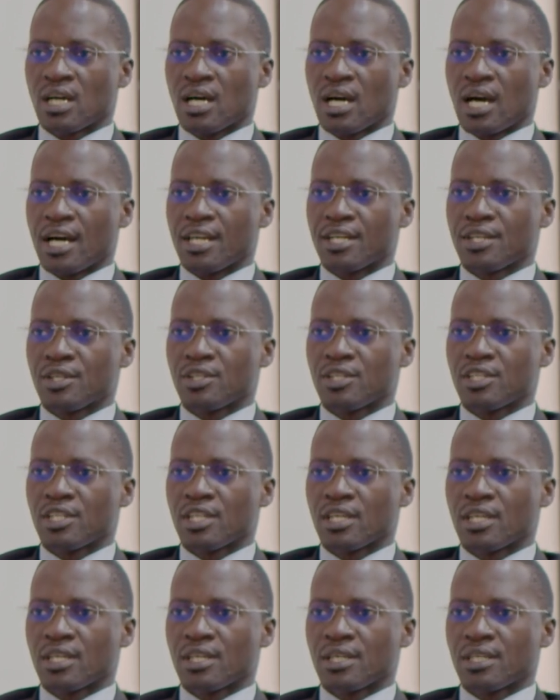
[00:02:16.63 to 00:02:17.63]
and
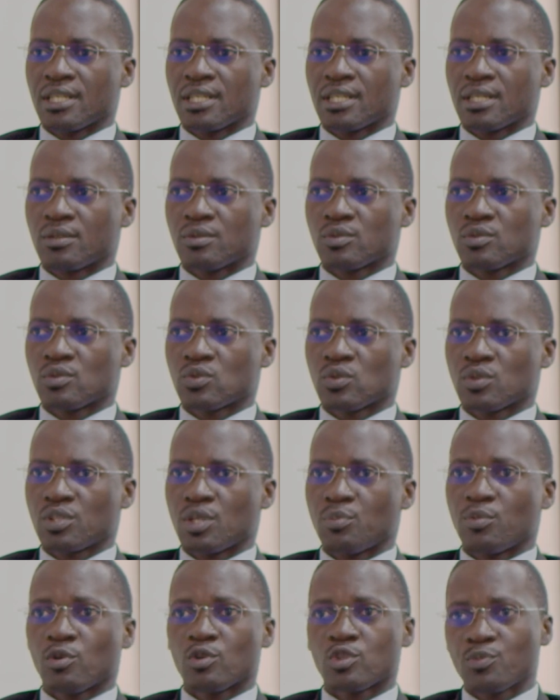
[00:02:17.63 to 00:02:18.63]
also the
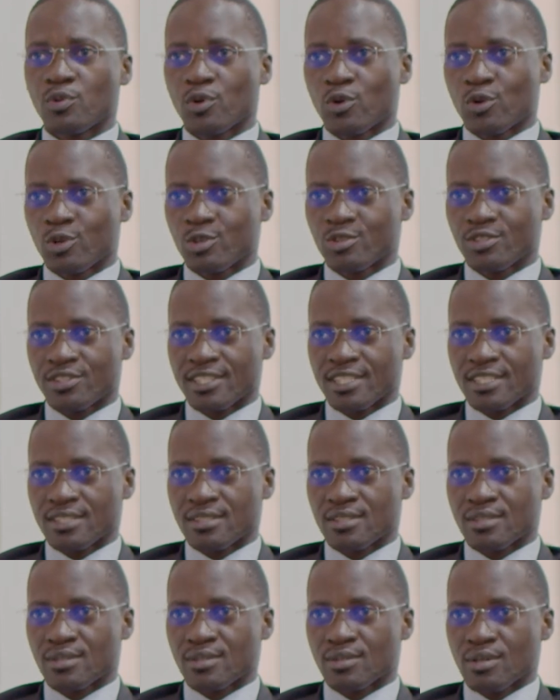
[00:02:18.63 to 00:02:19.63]
possible
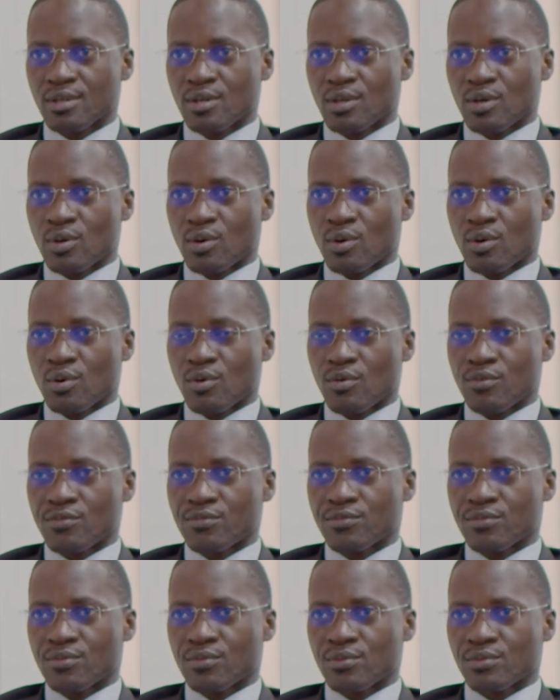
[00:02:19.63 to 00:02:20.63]
causes of
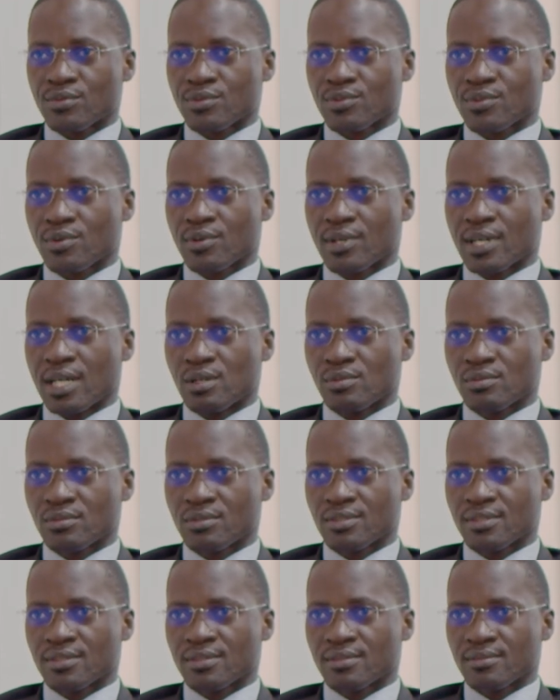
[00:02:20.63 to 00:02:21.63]

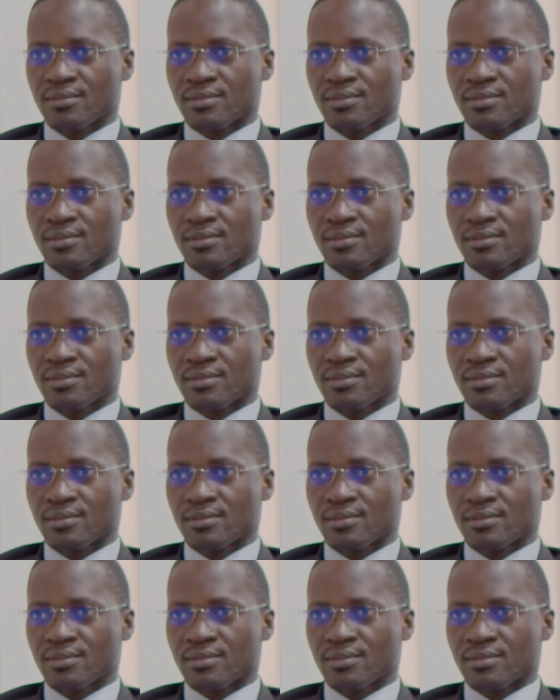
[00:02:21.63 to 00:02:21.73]
stockouts,